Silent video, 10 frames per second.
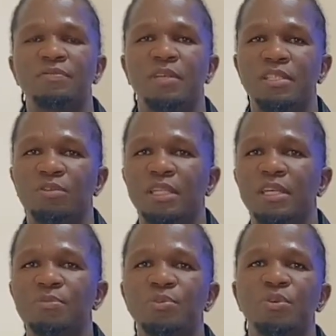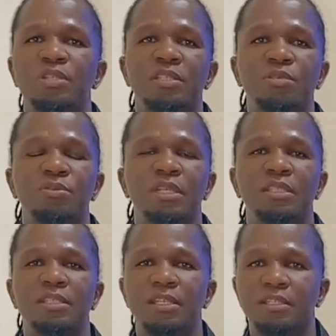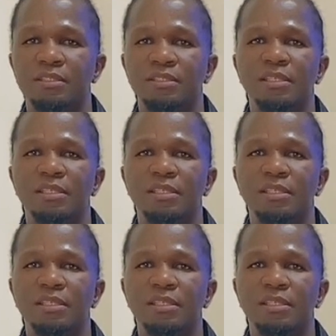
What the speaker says: infection, what are the precautions that we can take?